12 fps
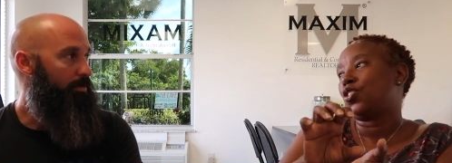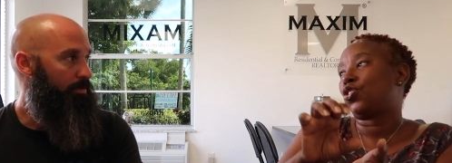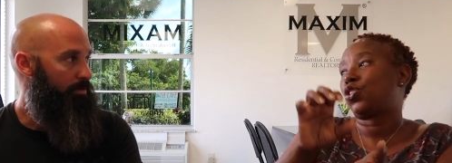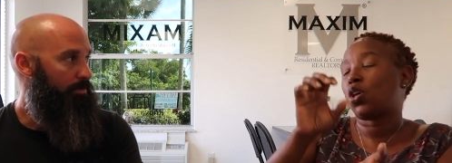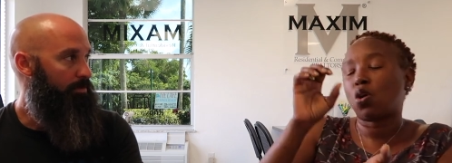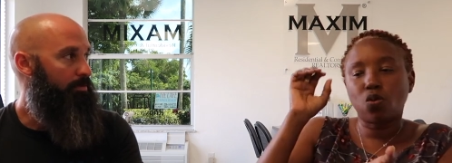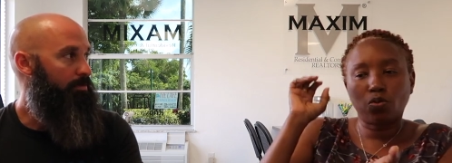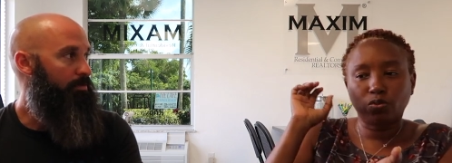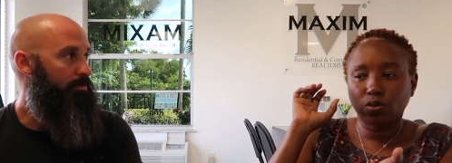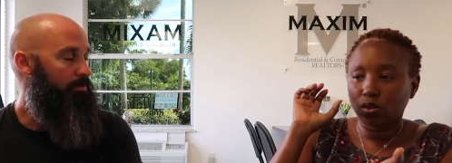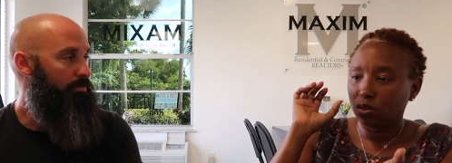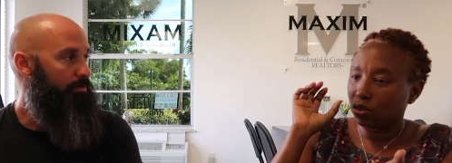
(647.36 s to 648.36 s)
Speaker 1: So
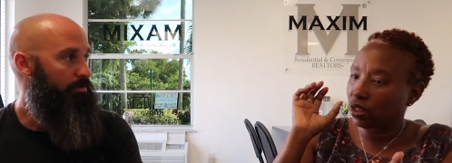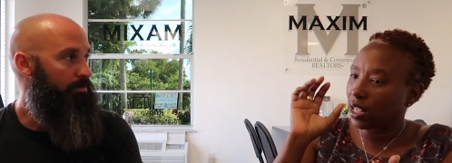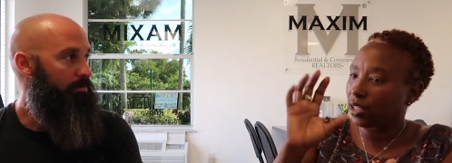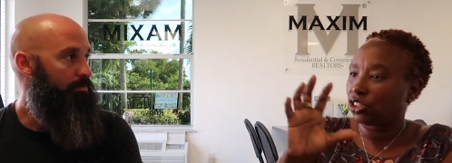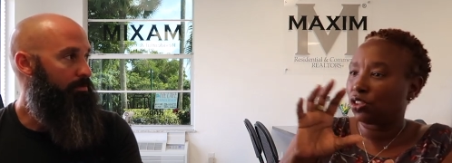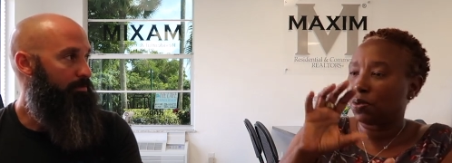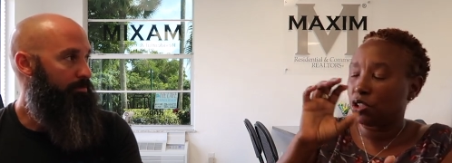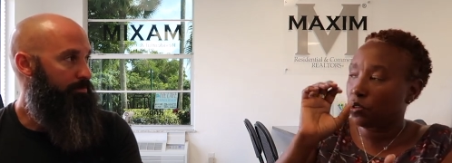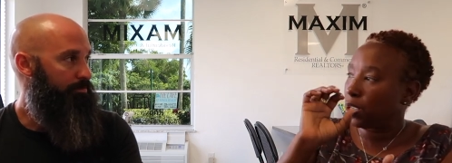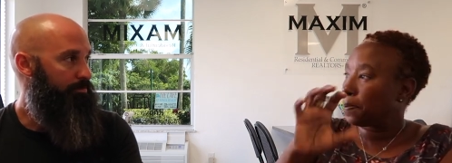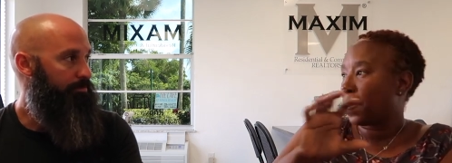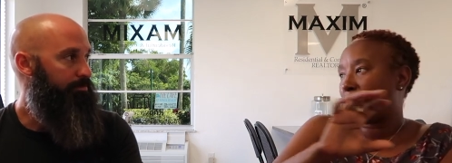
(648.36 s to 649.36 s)
that should be your
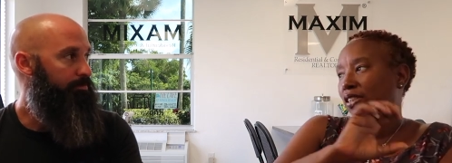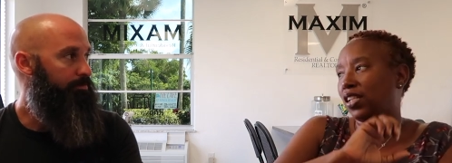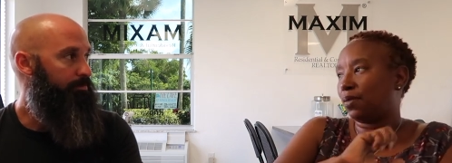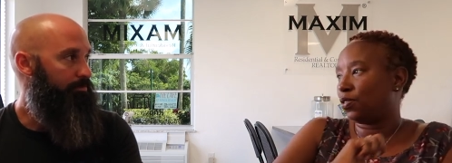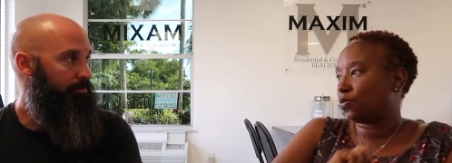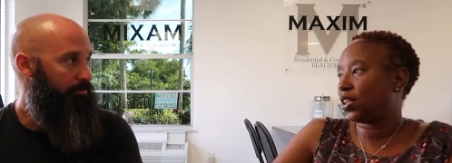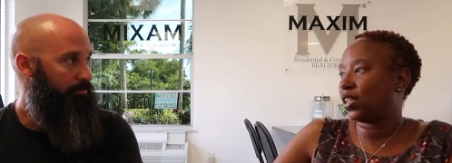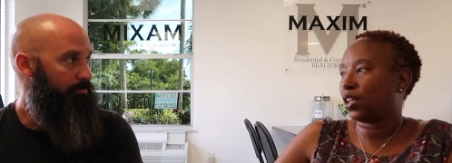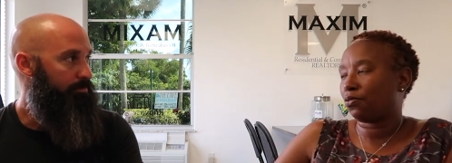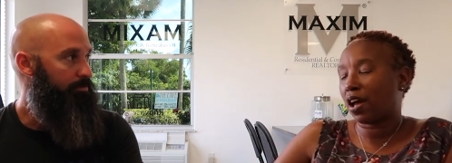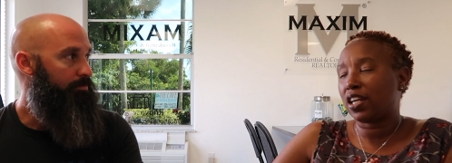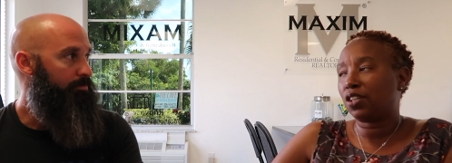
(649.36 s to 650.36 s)
impact statement right
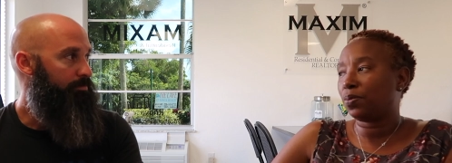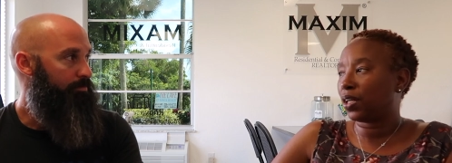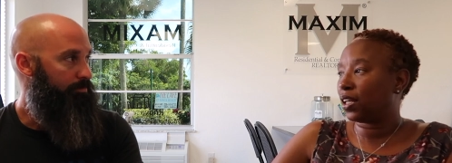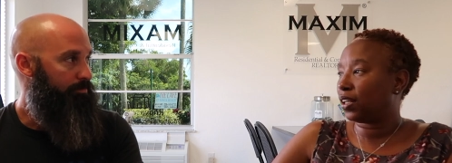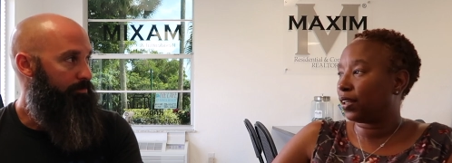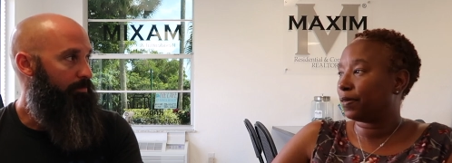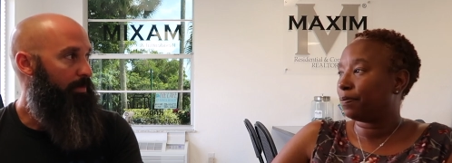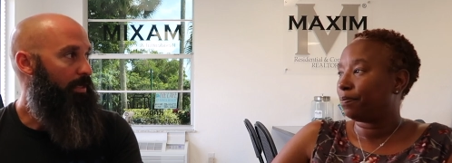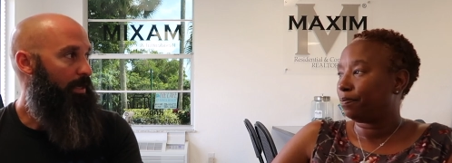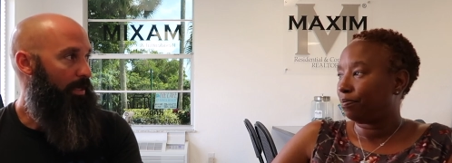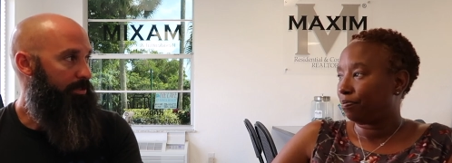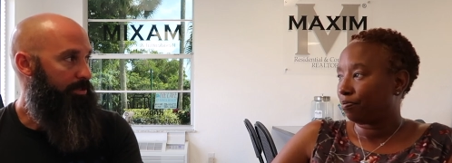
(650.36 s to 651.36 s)
there, right at the beginning.
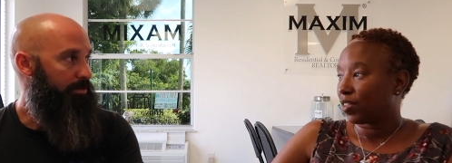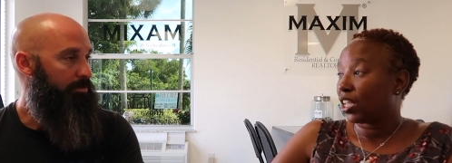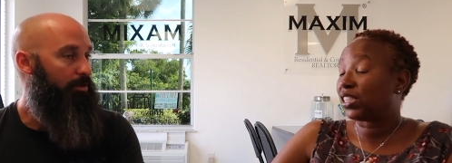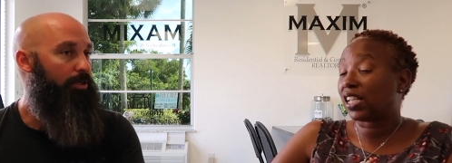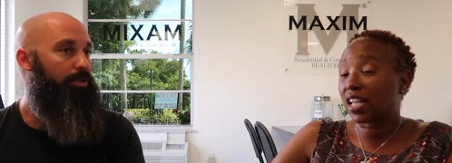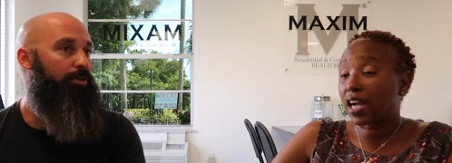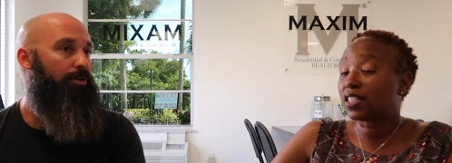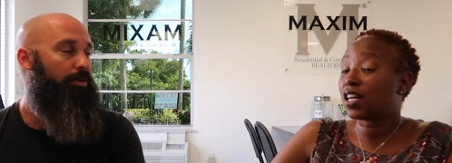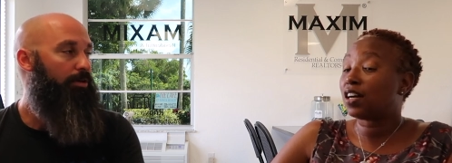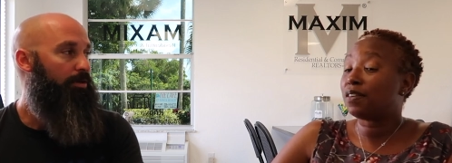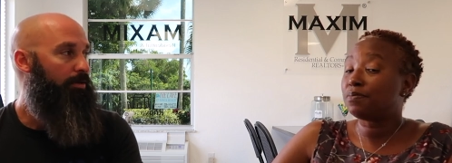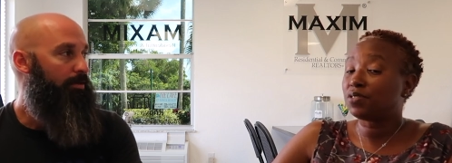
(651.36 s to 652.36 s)
Speaker 2: Gotcha.
Speaker 1: Because a lot of
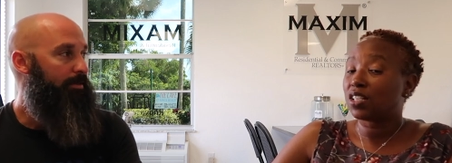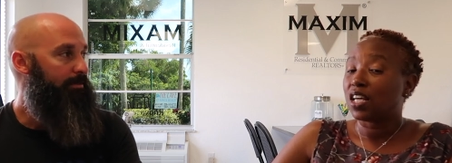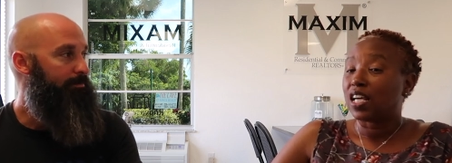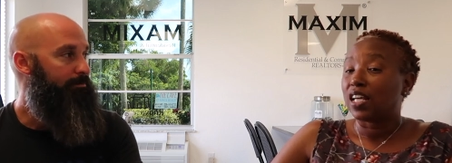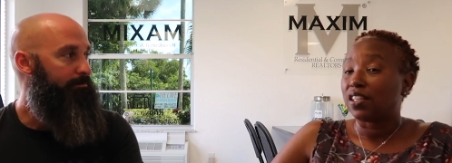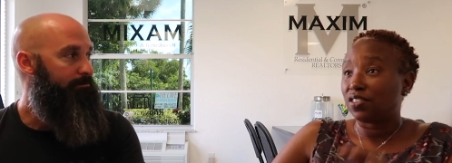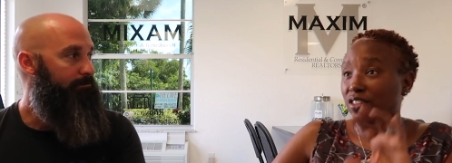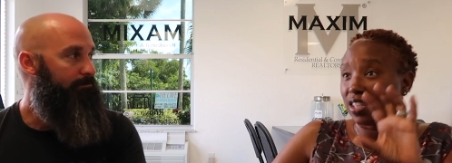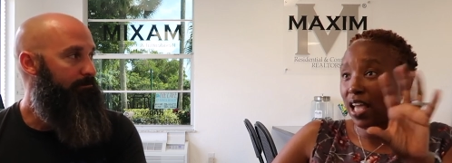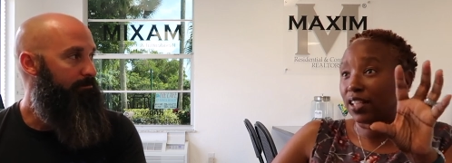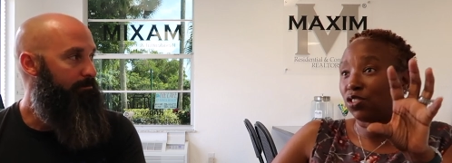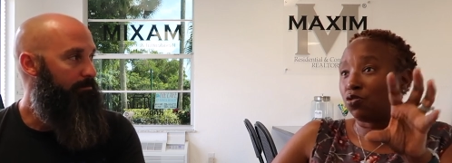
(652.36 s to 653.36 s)
times,
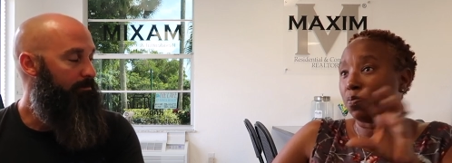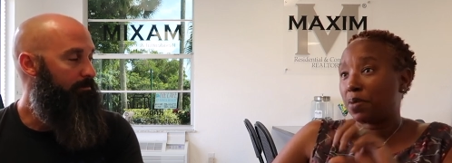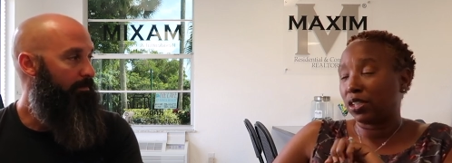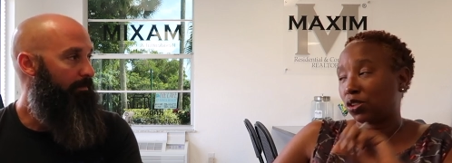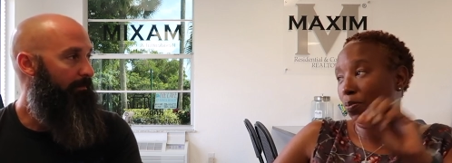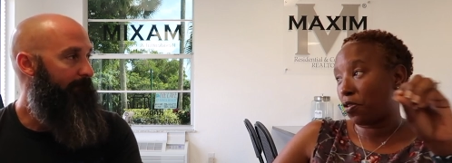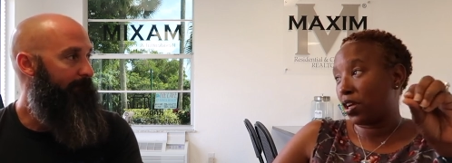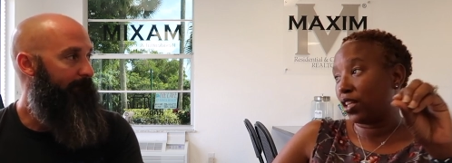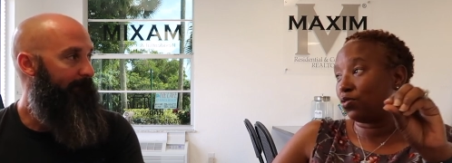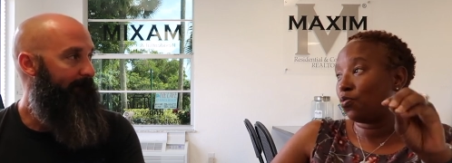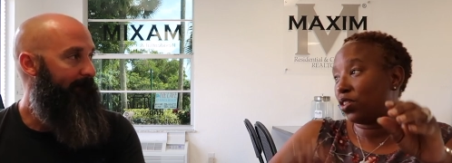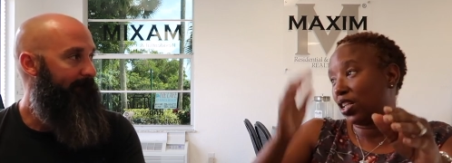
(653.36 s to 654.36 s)
that's what makes or
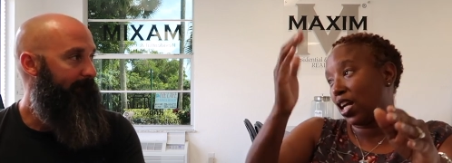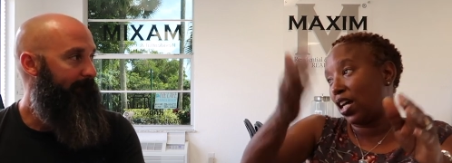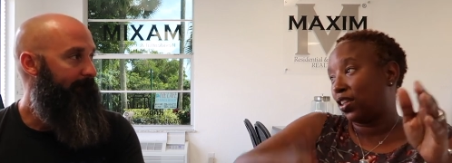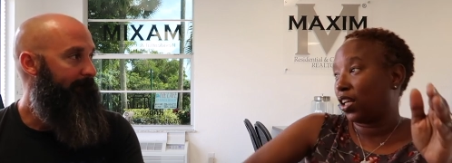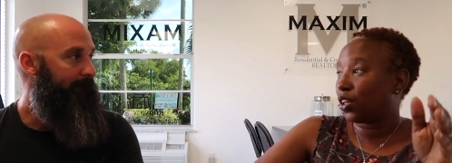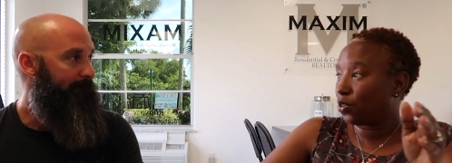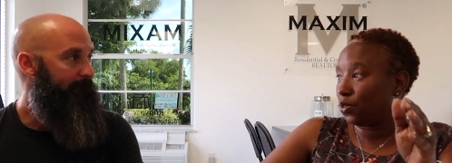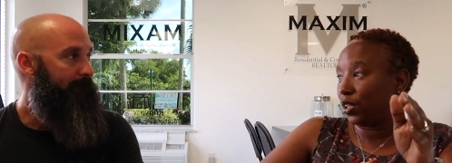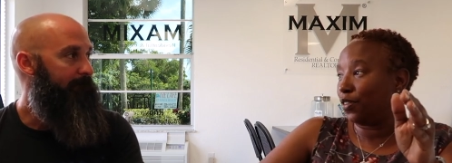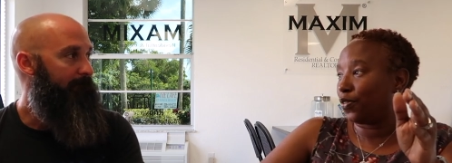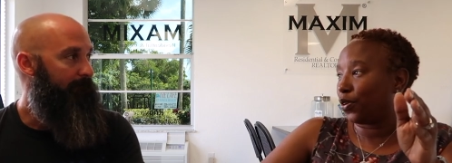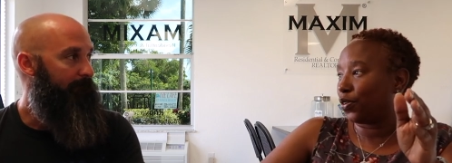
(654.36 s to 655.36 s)
breaks whether or not they go
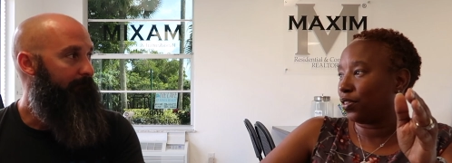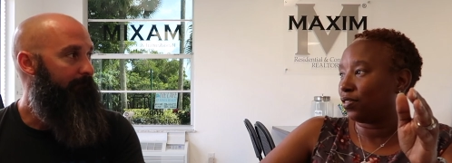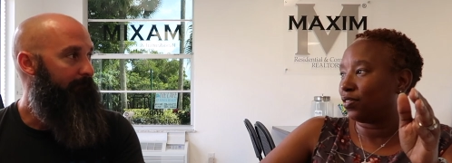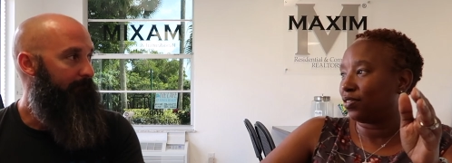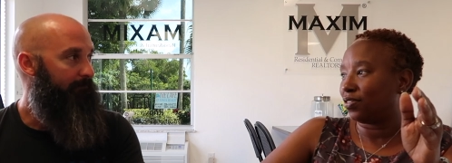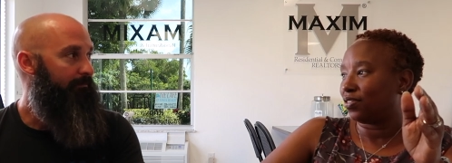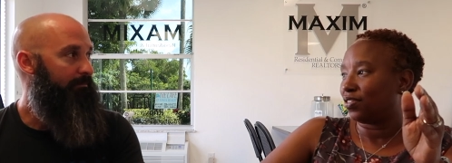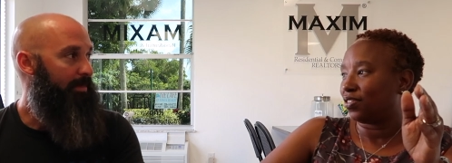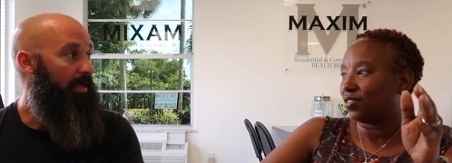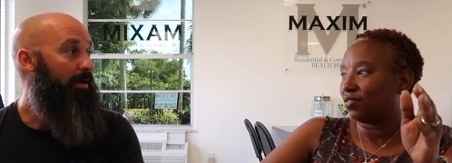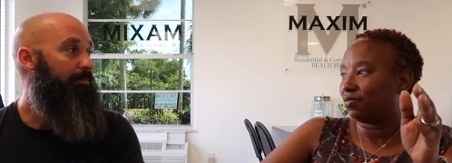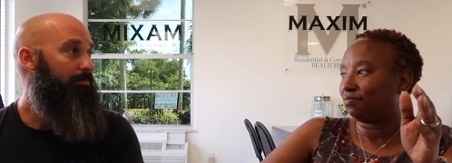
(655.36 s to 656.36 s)
any further.
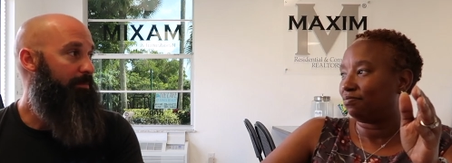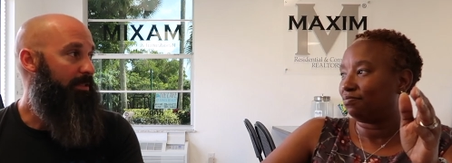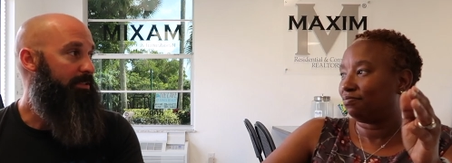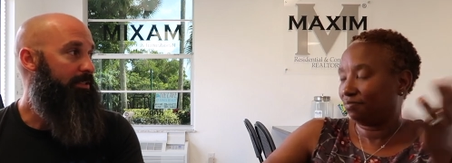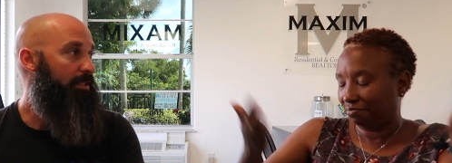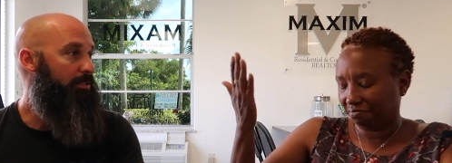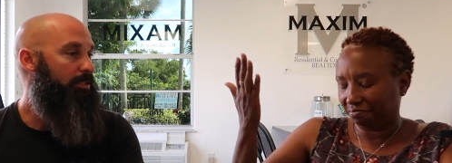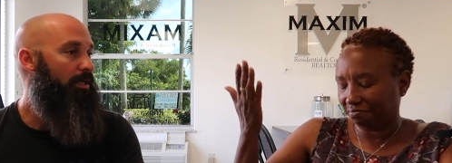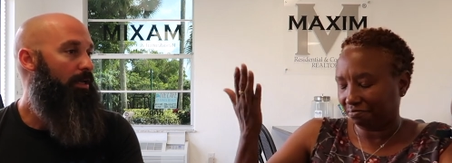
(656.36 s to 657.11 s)
Speaker 2: Yeah, makes sense.